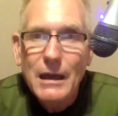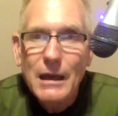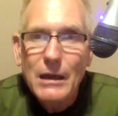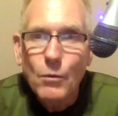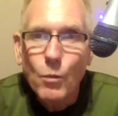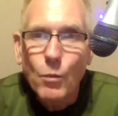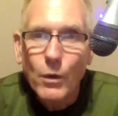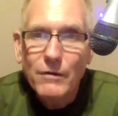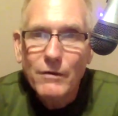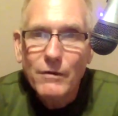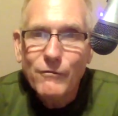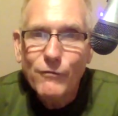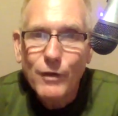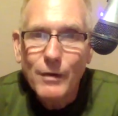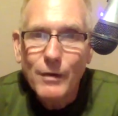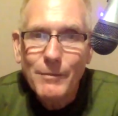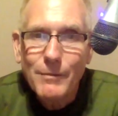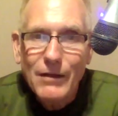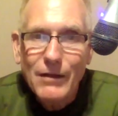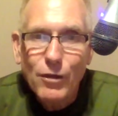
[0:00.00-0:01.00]
It worked
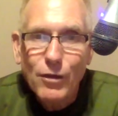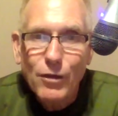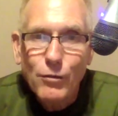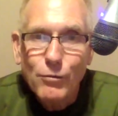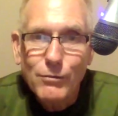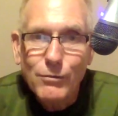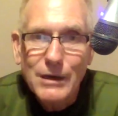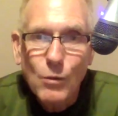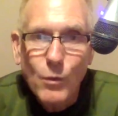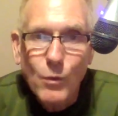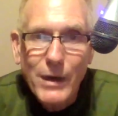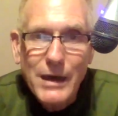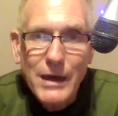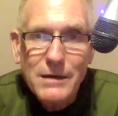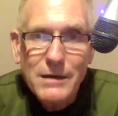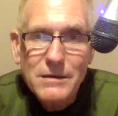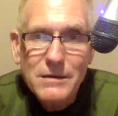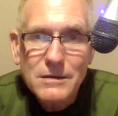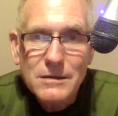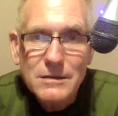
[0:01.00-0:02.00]
for about 3
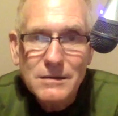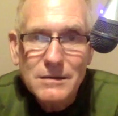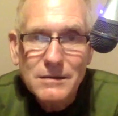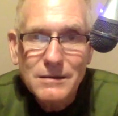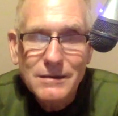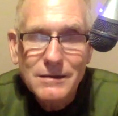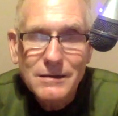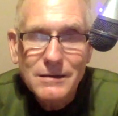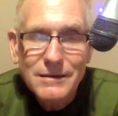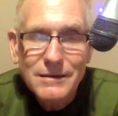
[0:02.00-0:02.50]
weeks.